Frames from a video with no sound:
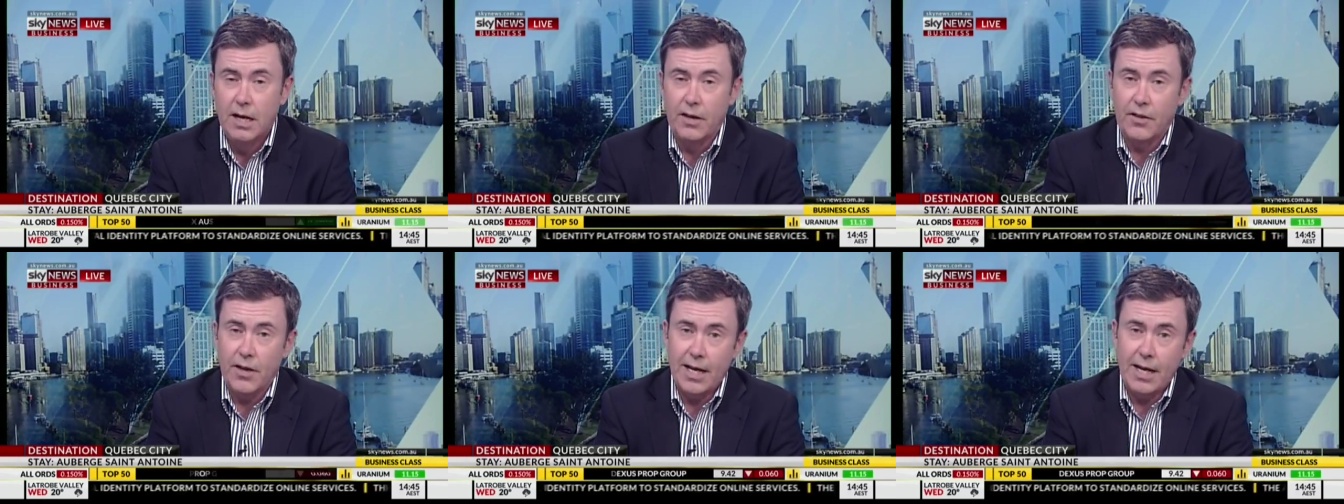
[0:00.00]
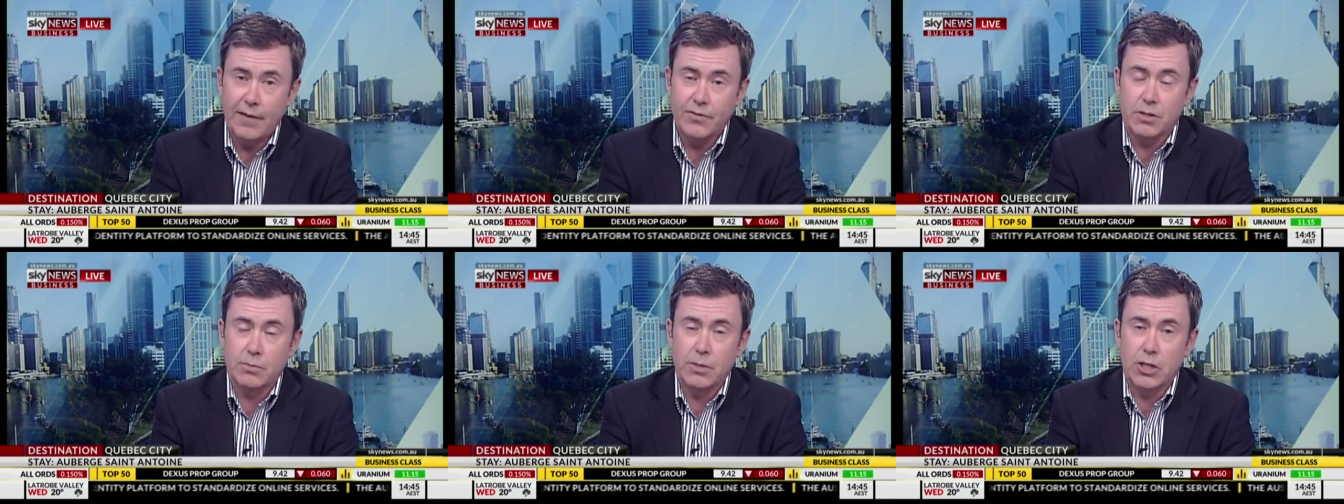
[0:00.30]
They
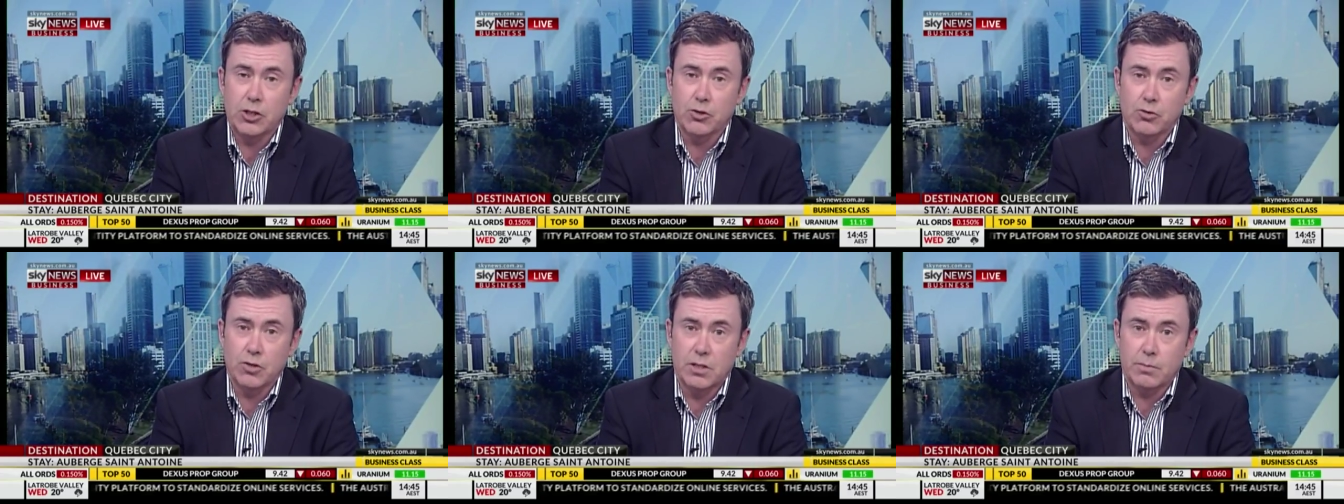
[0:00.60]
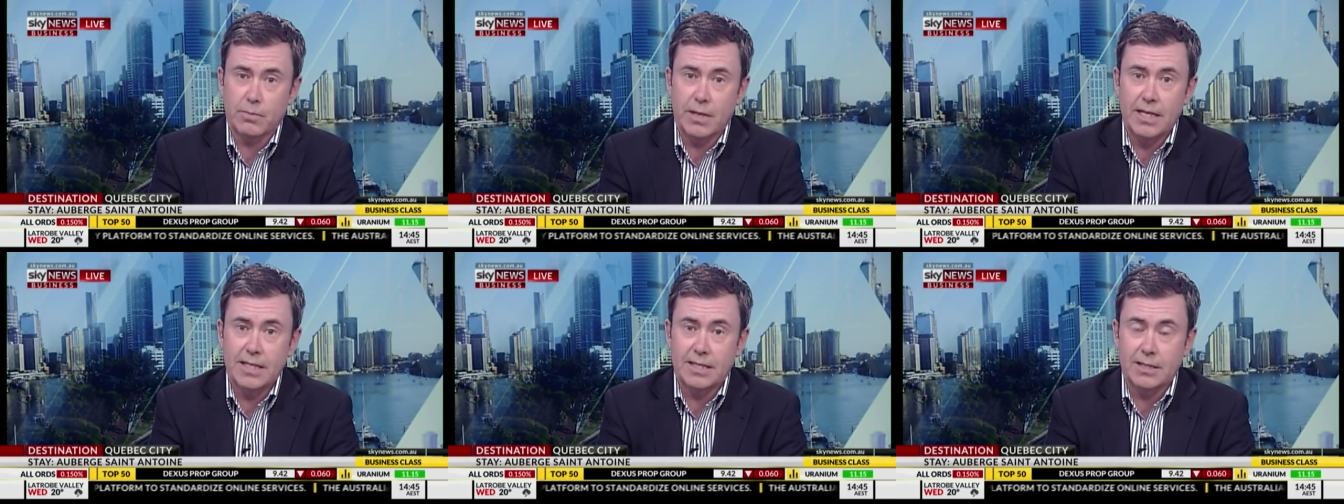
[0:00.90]
have some extra
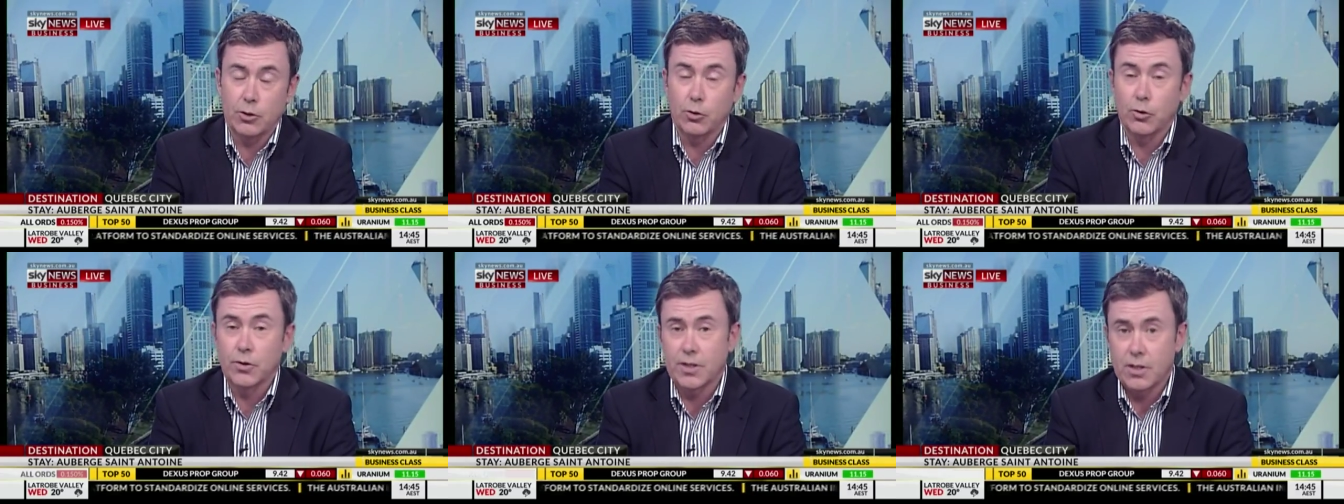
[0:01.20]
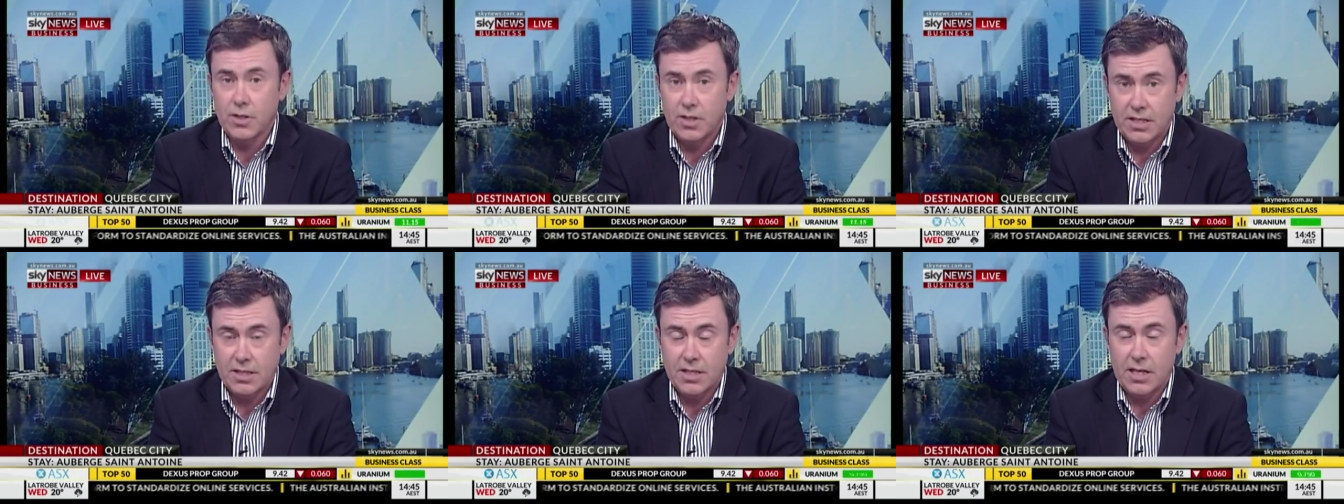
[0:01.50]
space and
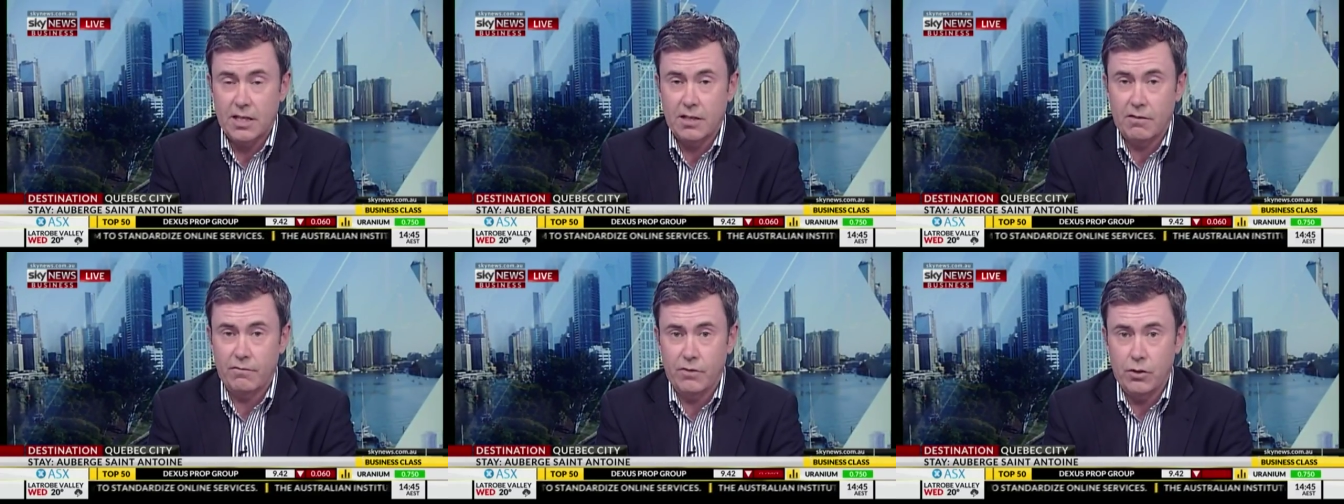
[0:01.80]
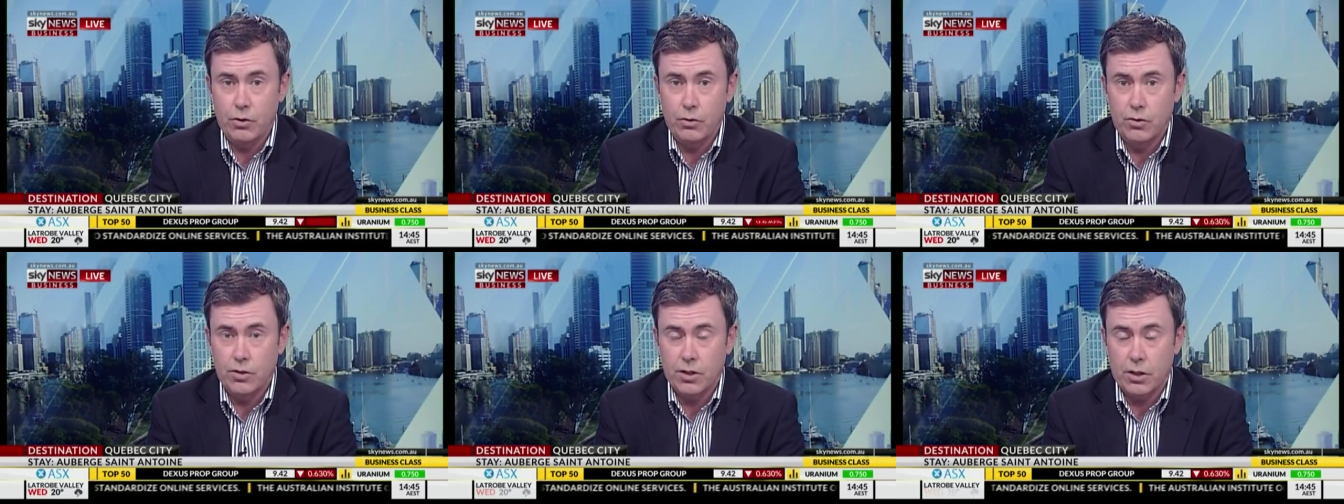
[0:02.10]
also stunning
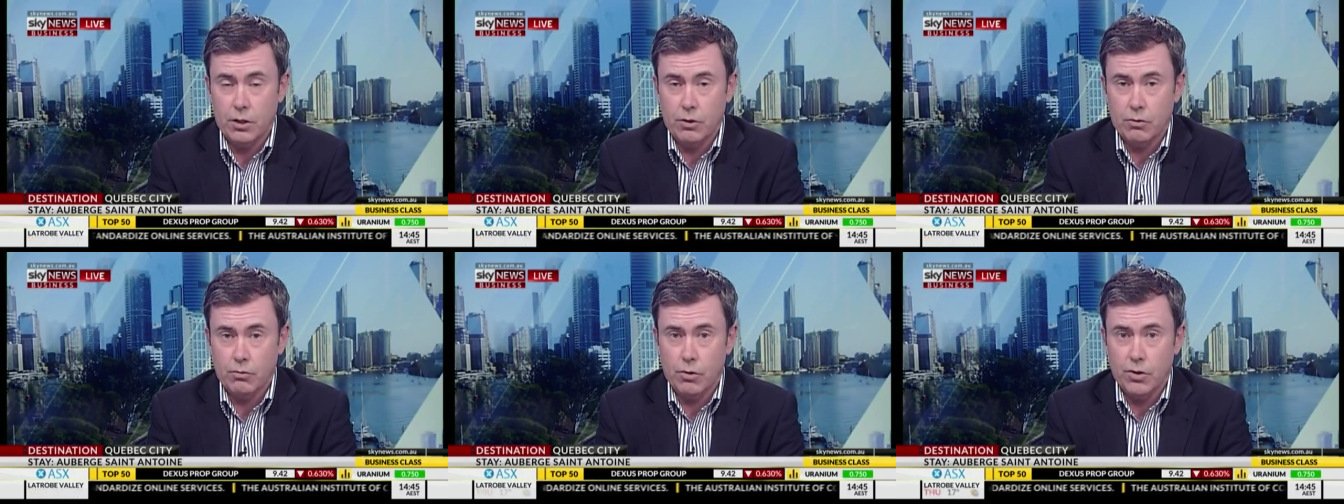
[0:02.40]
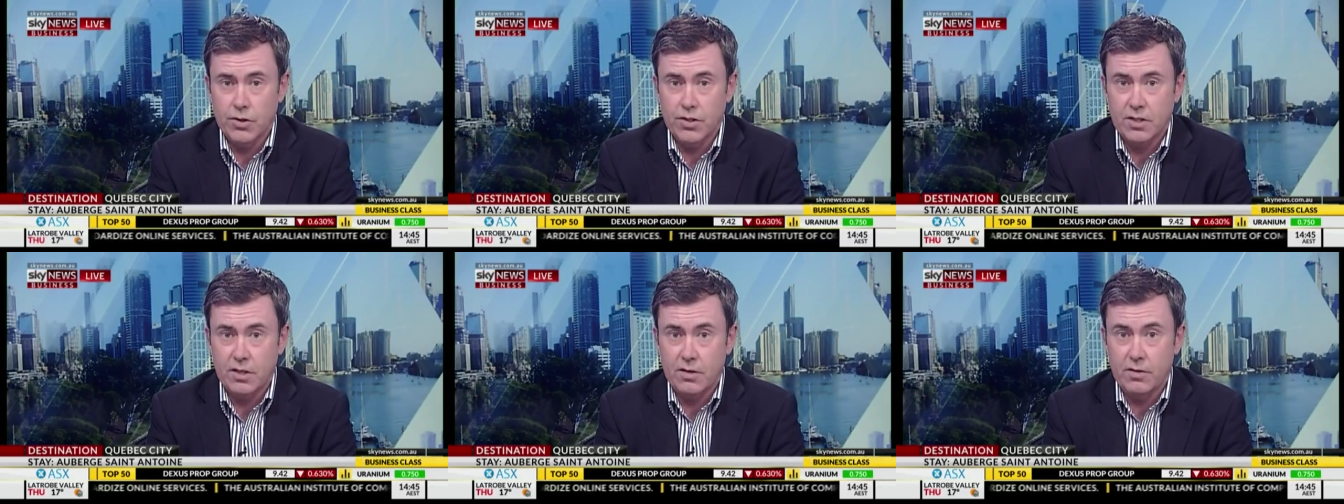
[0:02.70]
views
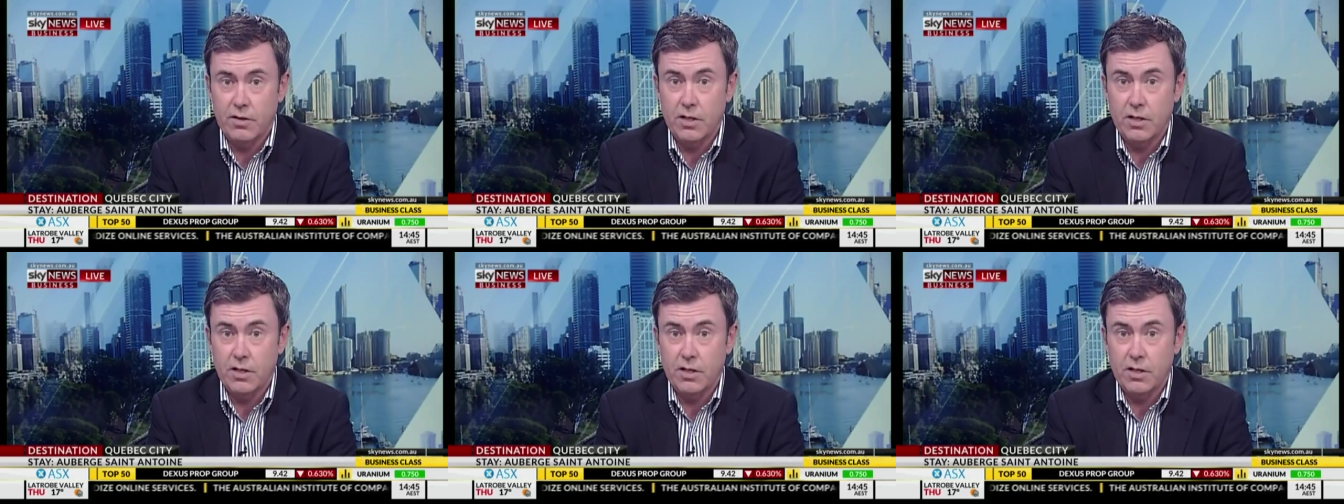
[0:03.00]
across